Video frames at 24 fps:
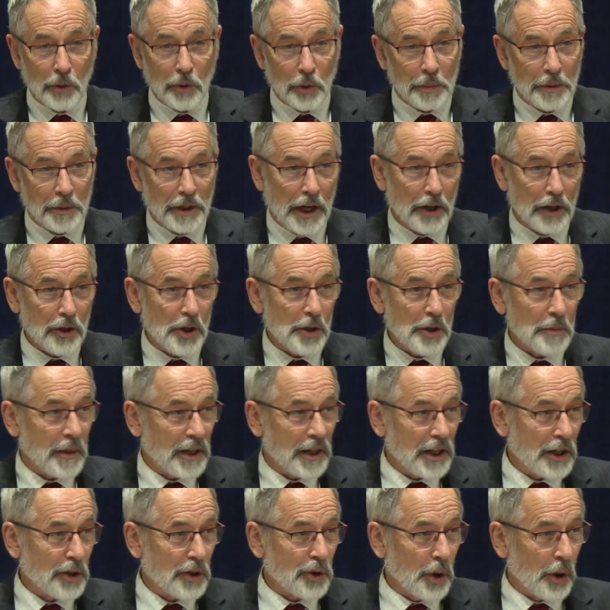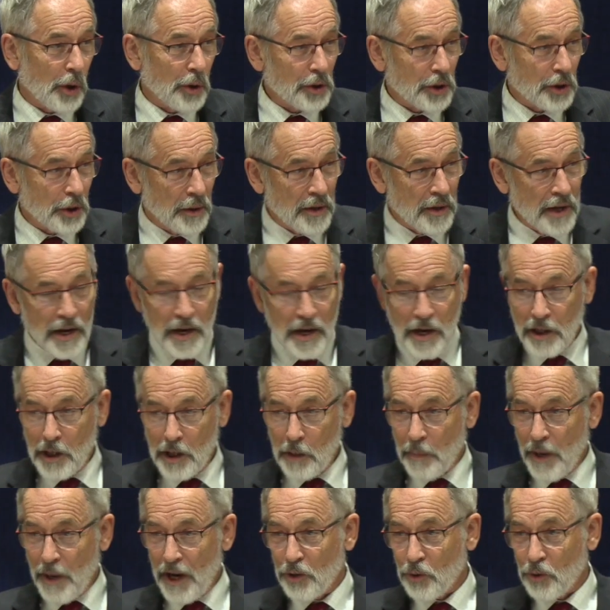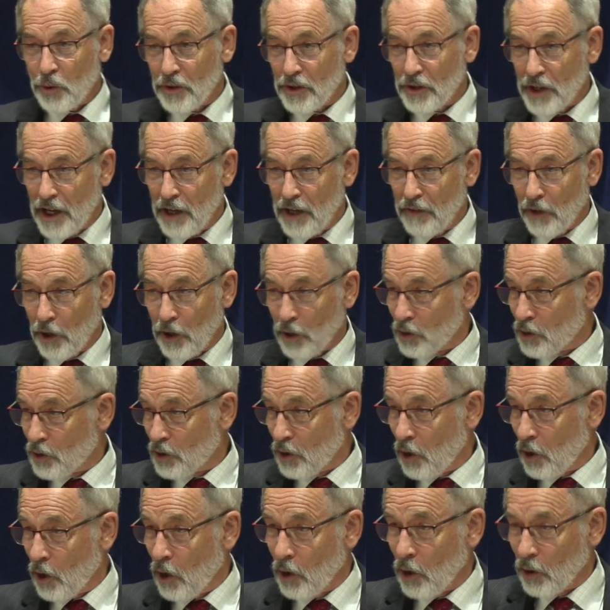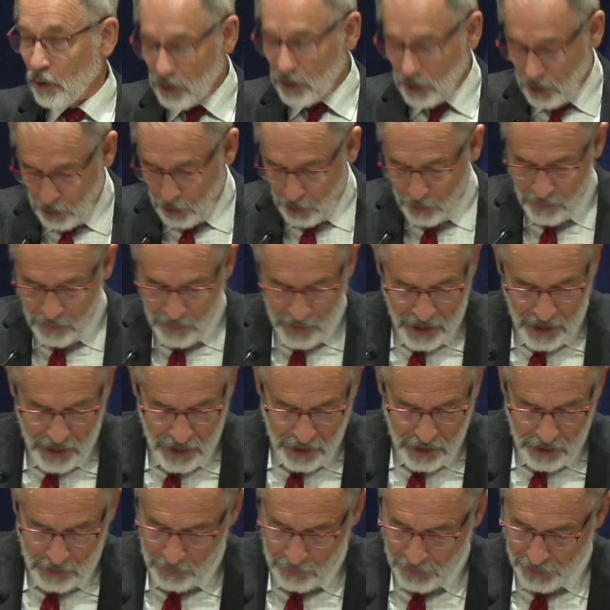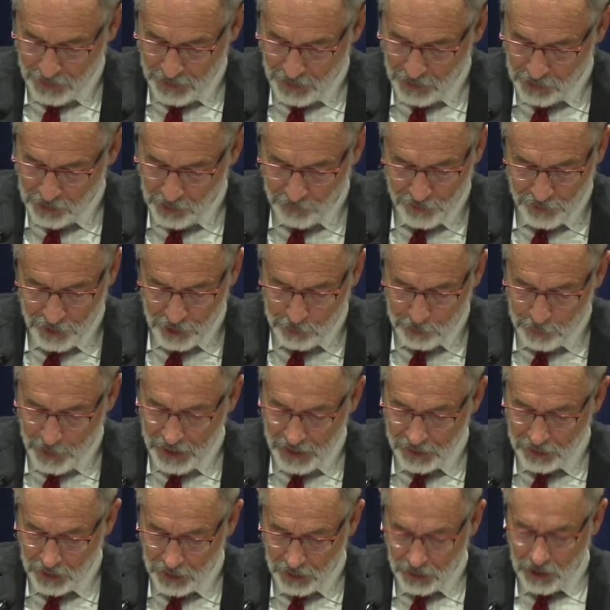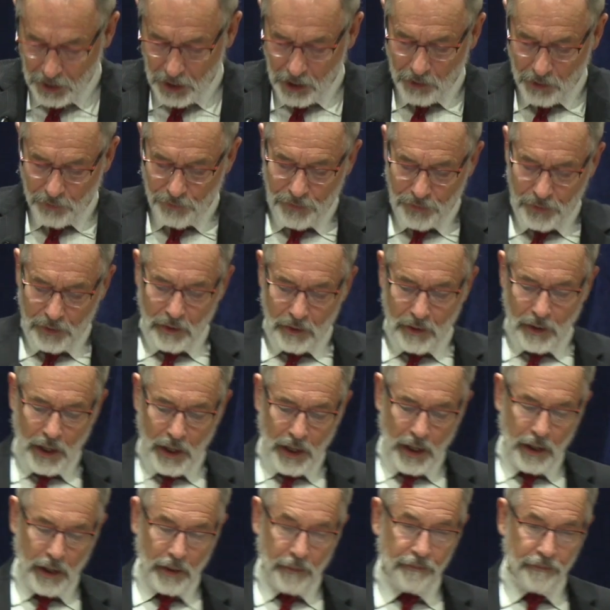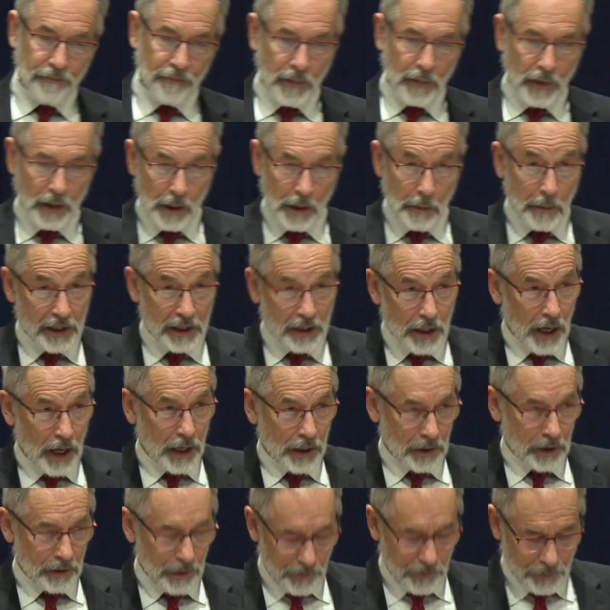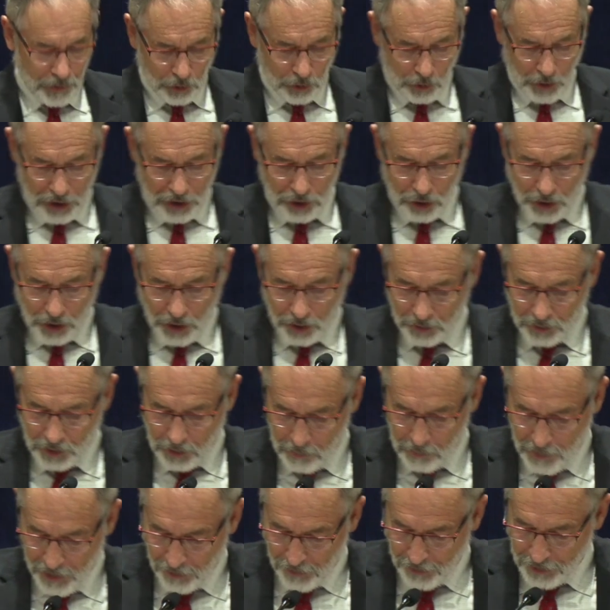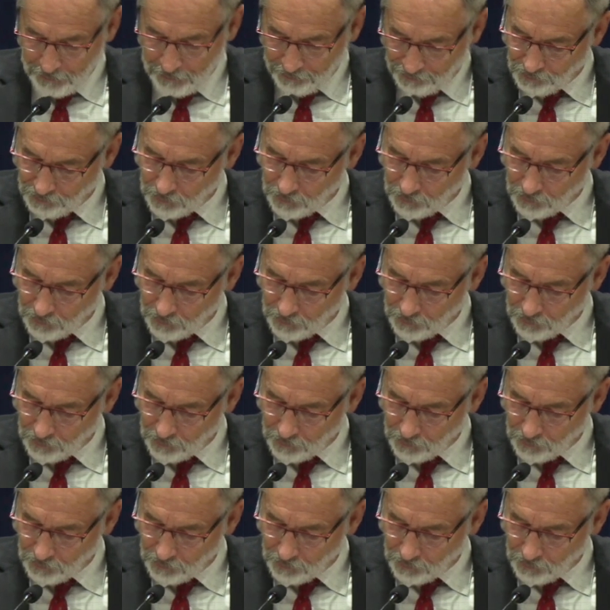Luke Productions, but he's also the patron saint of arts also because of his painting of the Madonna, of the Christ child and Mary.